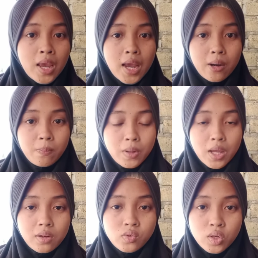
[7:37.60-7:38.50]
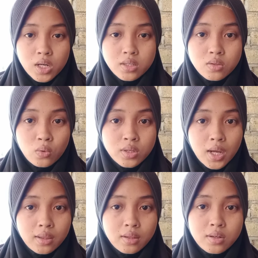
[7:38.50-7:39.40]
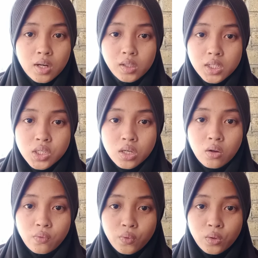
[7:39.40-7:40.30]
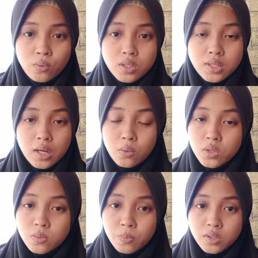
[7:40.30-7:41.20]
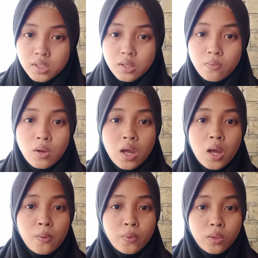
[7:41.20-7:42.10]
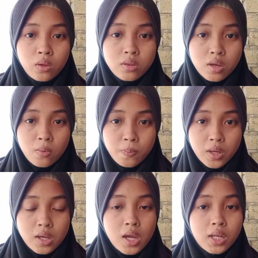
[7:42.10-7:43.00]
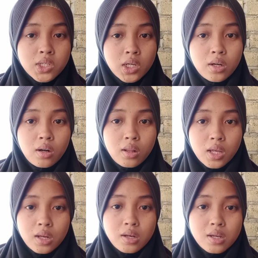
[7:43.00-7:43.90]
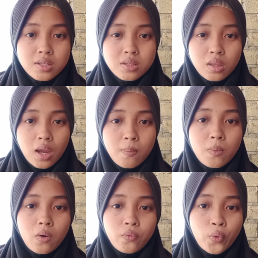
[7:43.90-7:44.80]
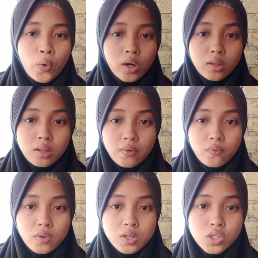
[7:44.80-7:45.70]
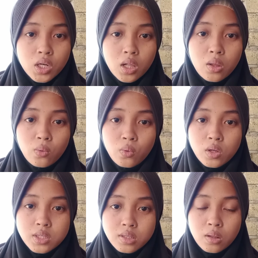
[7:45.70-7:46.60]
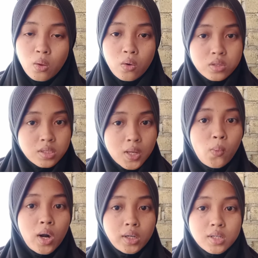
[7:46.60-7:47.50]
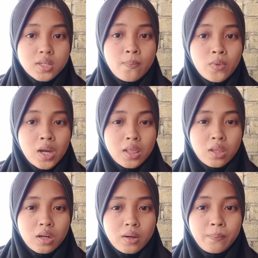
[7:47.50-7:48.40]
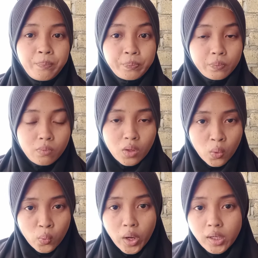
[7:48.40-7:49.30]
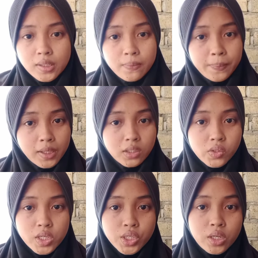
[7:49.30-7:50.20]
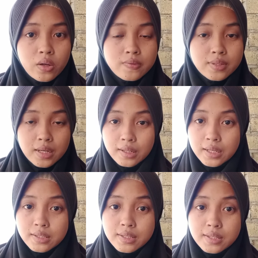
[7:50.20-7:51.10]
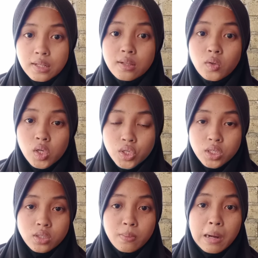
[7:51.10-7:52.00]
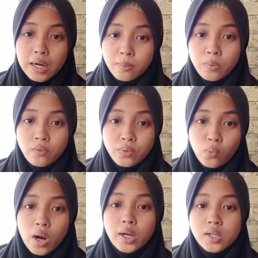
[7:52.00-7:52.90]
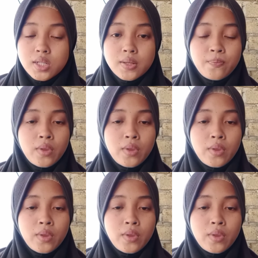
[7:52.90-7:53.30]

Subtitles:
and plant traits, so that the direction of growth is always positive phototropic. Generally, this type of coral live in shallow coastal or sea waters, where the penetration of sunlight still reaches the bottom of the waters.